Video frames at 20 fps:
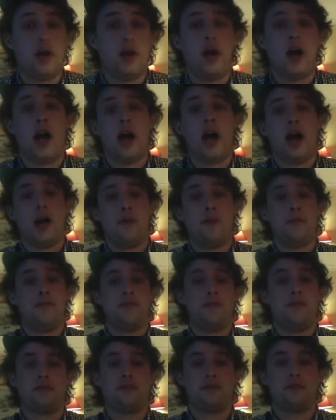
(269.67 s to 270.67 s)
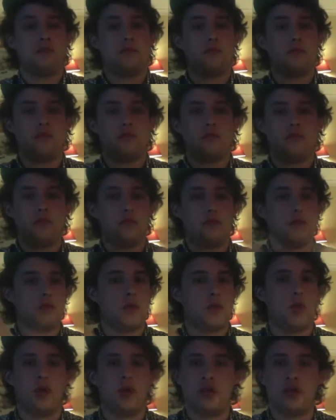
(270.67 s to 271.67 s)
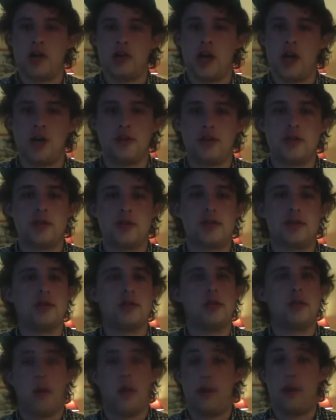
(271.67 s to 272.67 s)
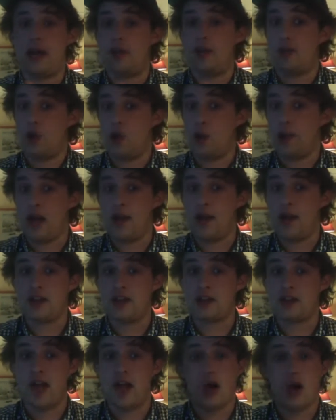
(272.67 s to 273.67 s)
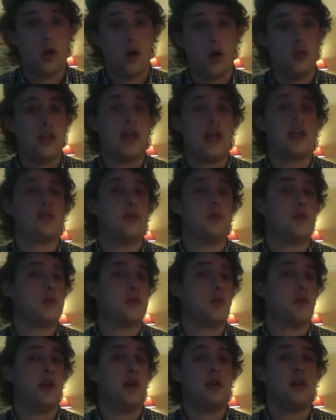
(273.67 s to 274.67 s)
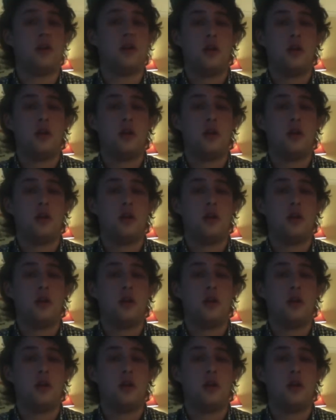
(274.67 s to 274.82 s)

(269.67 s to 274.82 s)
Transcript: Call of Duty Ghosts, I played a multiplayer match of that on the Xbox One.